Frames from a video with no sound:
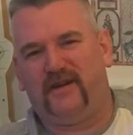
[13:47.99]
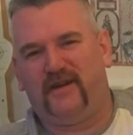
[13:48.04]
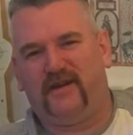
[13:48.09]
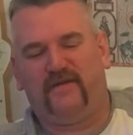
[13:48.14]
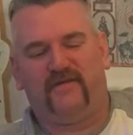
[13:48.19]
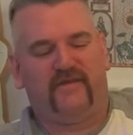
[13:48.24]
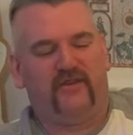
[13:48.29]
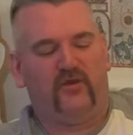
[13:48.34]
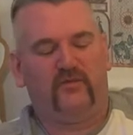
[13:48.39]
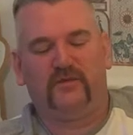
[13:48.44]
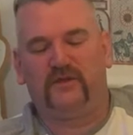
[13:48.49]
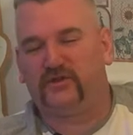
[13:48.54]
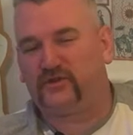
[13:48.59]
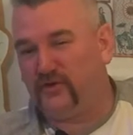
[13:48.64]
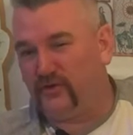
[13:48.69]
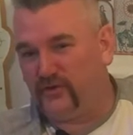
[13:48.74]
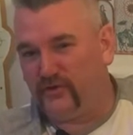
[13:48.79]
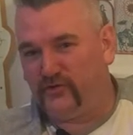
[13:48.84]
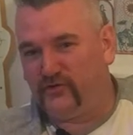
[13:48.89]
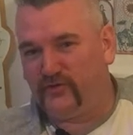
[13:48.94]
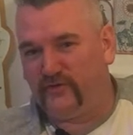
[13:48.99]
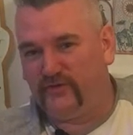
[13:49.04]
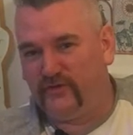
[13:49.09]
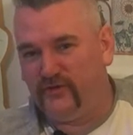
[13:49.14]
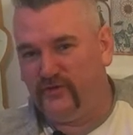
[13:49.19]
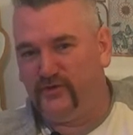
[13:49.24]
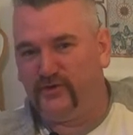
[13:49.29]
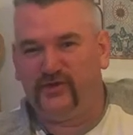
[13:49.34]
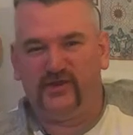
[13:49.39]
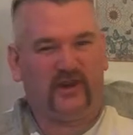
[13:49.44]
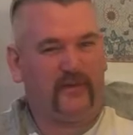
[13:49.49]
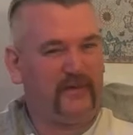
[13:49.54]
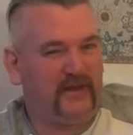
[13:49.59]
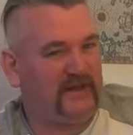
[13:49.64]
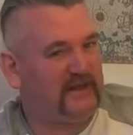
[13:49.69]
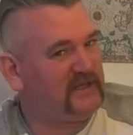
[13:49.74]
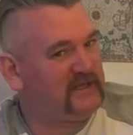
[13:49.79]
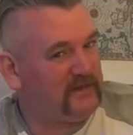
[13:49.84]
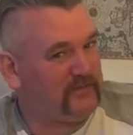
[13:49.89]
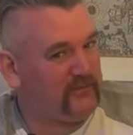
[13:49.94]
a film that's got good reviews and you're a bit
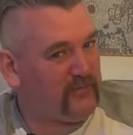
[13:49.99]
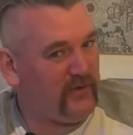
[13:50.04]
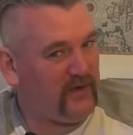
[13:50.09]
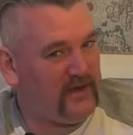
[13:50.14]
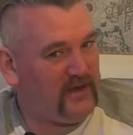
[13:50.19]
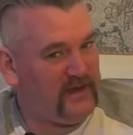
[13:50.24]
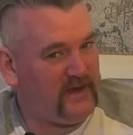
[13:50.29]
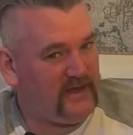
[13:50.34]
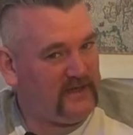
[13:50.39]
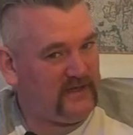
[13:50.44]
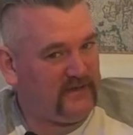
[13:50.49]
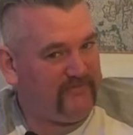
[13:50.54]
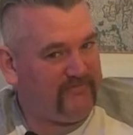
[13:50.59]
disappointed.